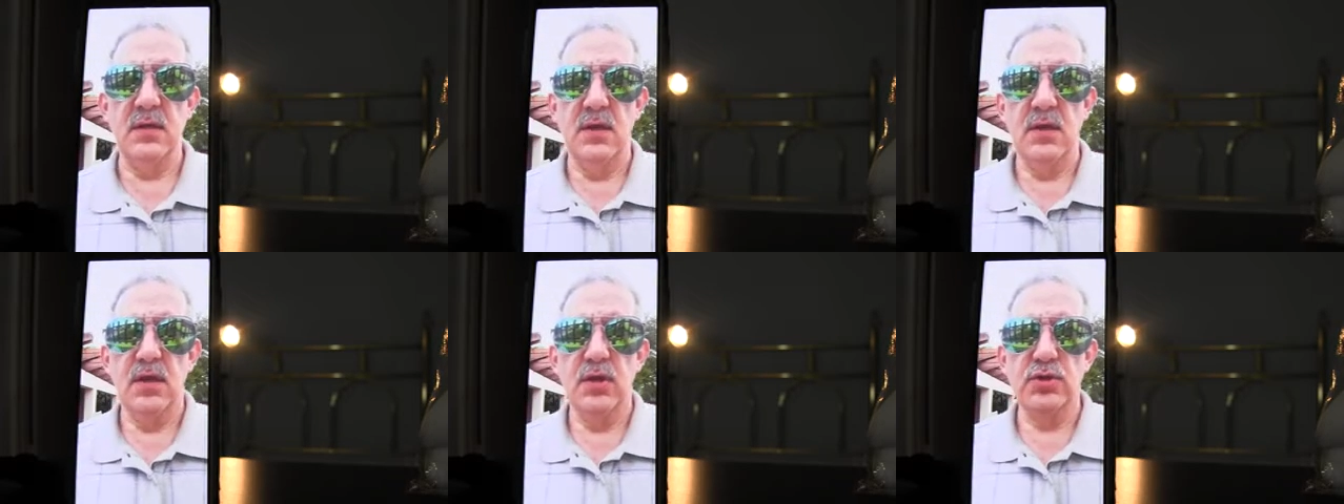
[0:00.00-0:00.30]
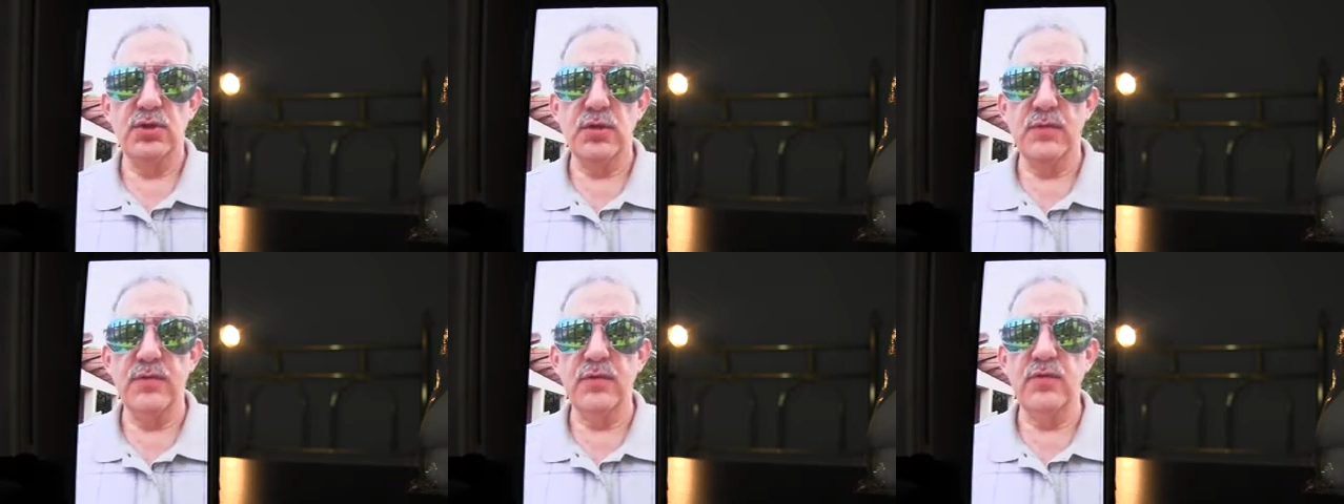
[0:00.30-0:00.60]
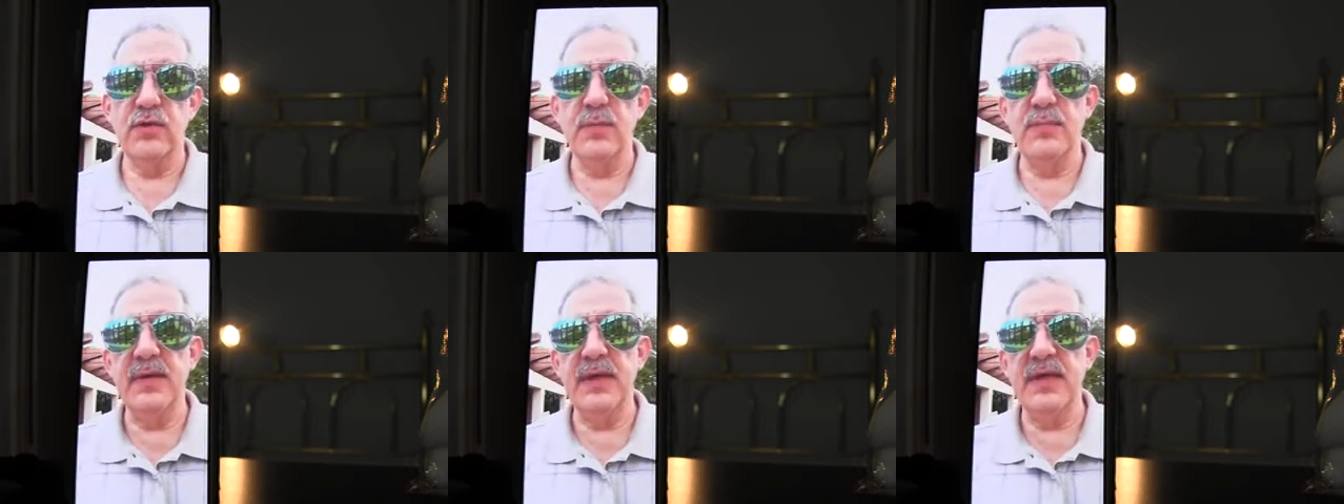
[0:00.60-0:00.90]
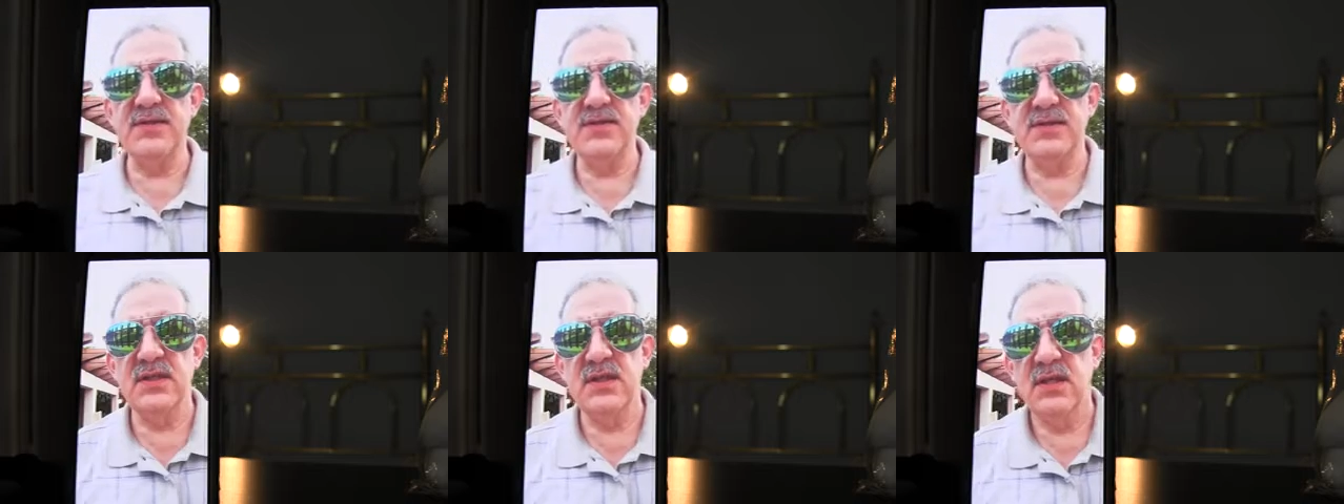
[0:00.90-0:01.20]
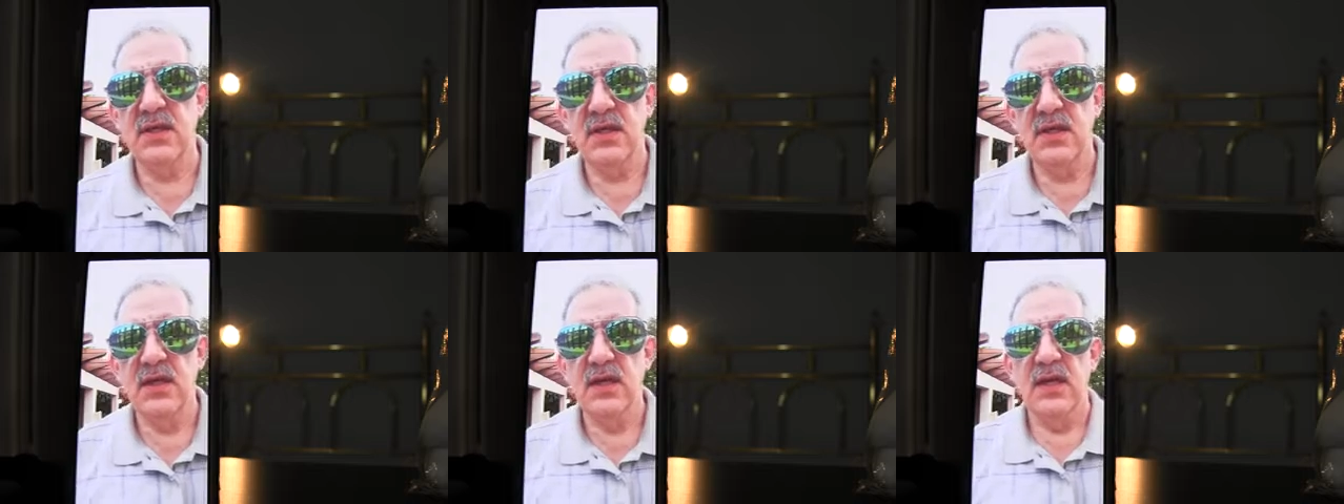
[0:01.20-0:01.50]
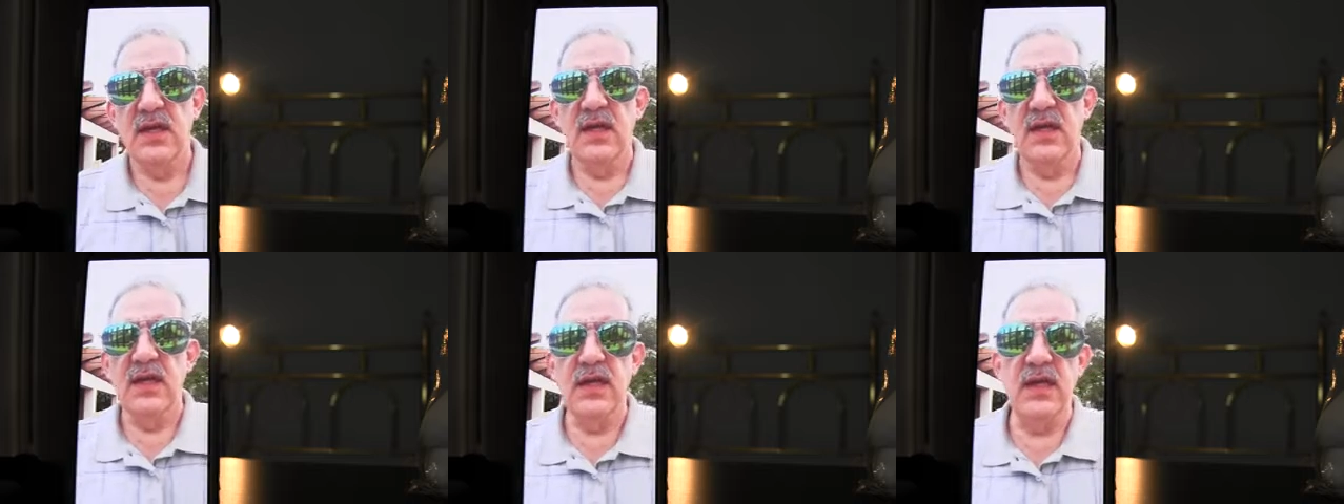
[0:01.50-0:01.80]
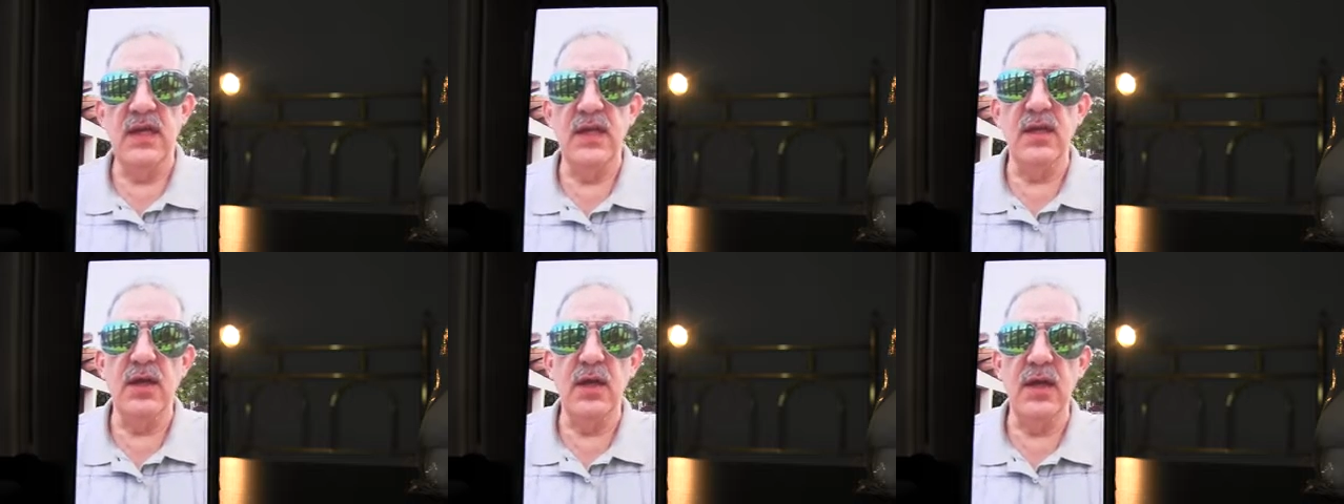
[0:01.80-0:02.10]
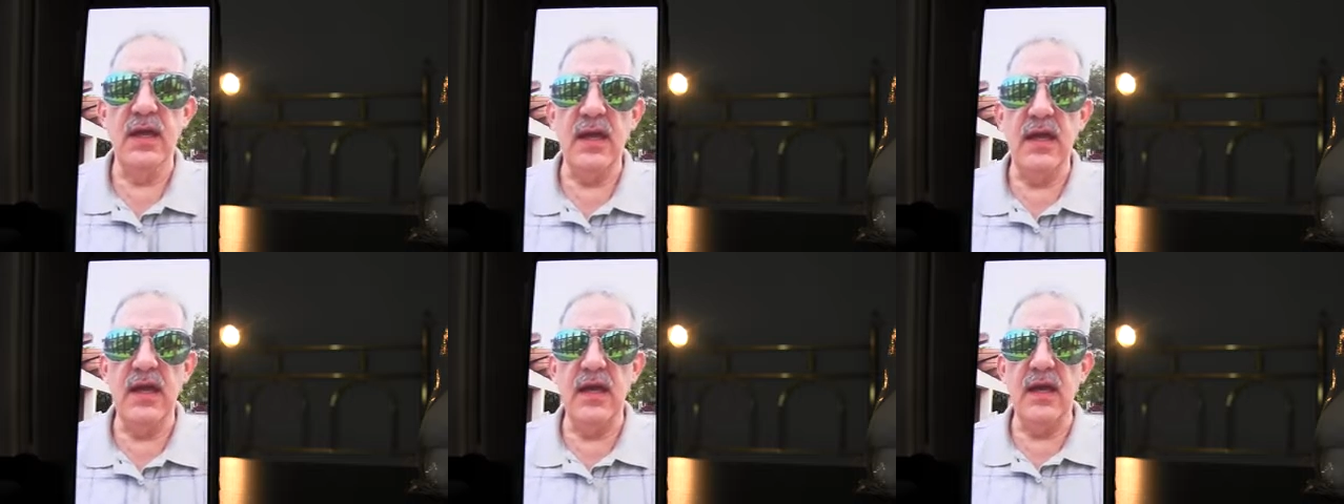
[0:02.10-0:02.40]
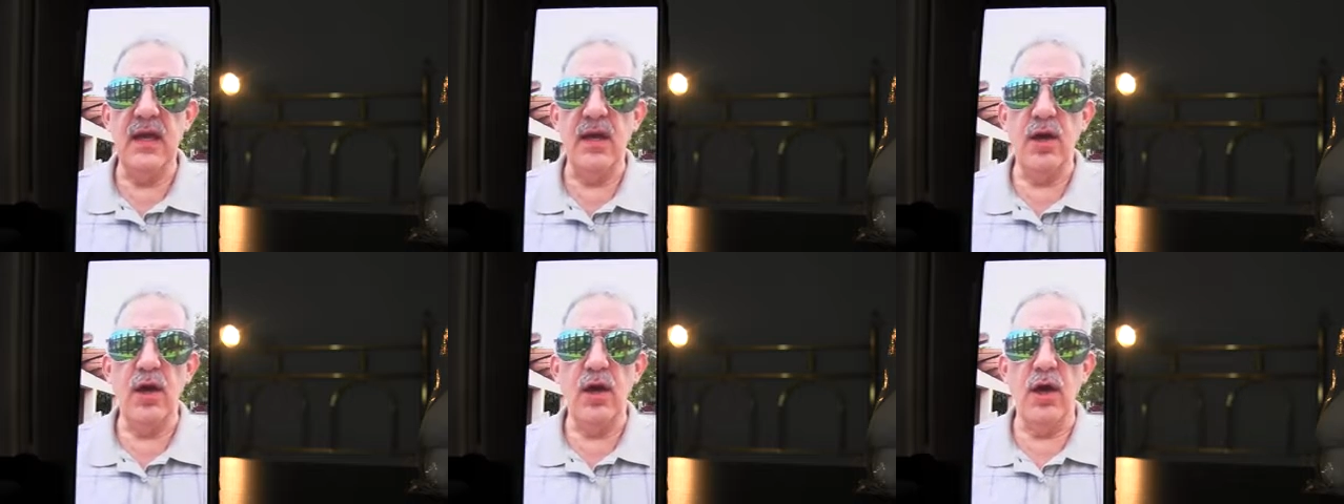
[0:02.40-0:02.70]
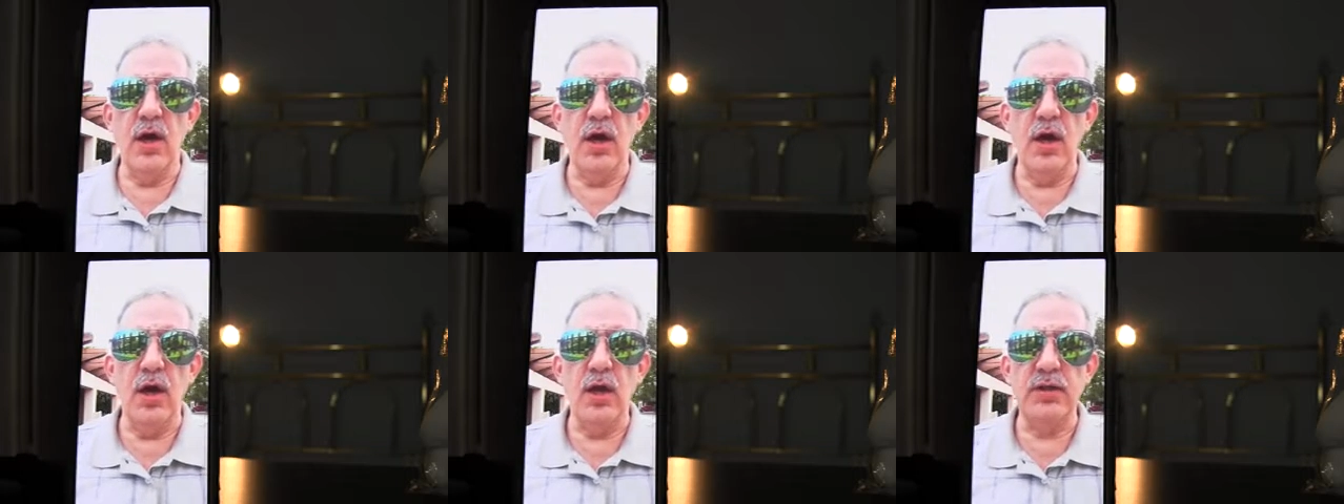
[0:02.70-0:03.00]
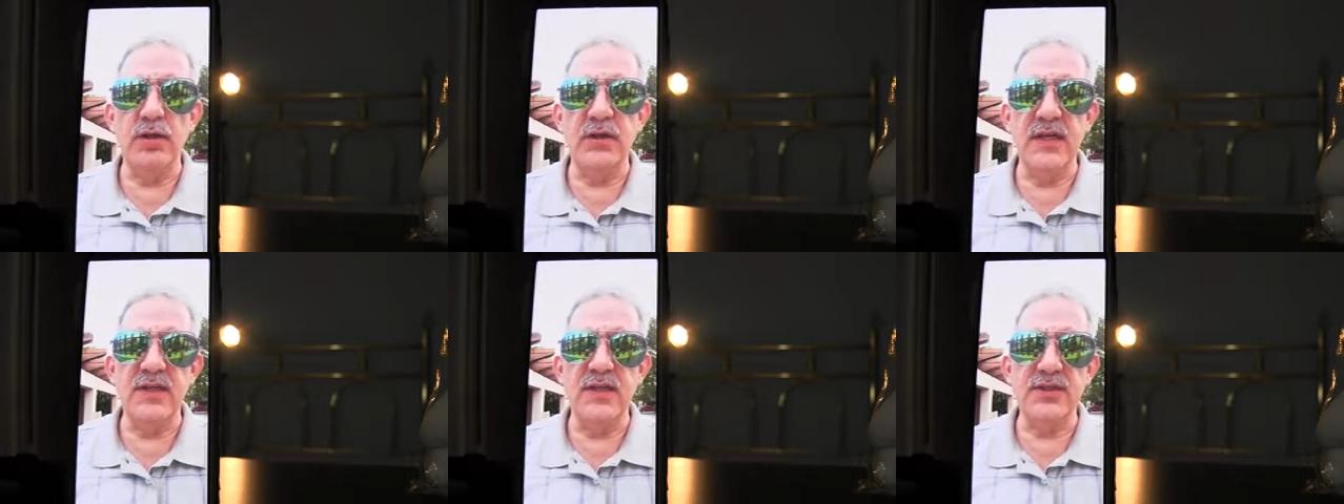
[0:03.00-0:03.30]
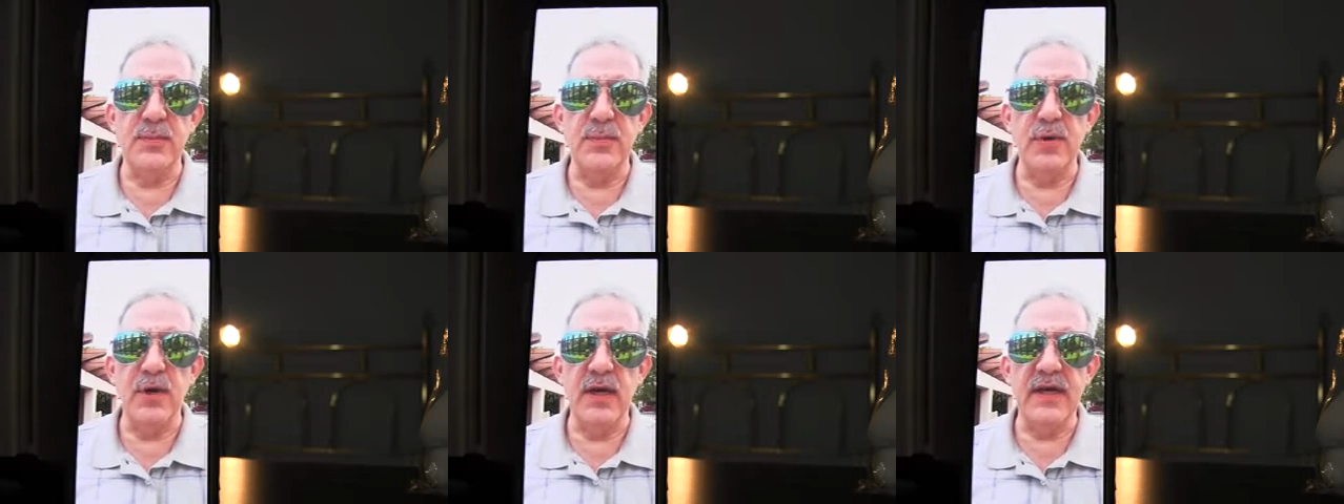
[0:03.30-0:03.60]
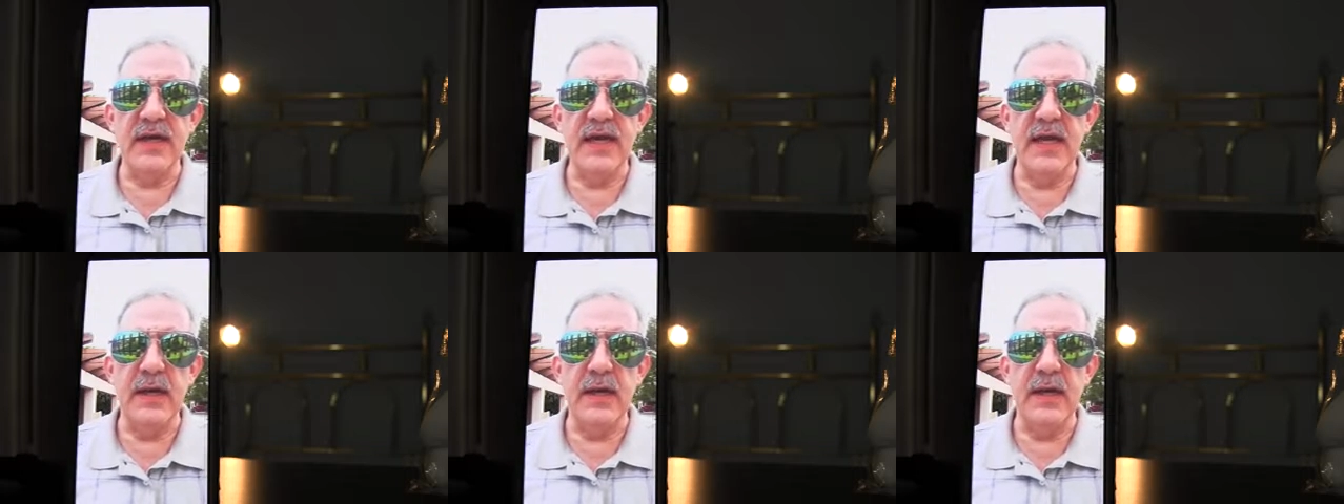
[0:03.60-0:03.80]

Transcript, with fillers: Serving you the best in all that is Americana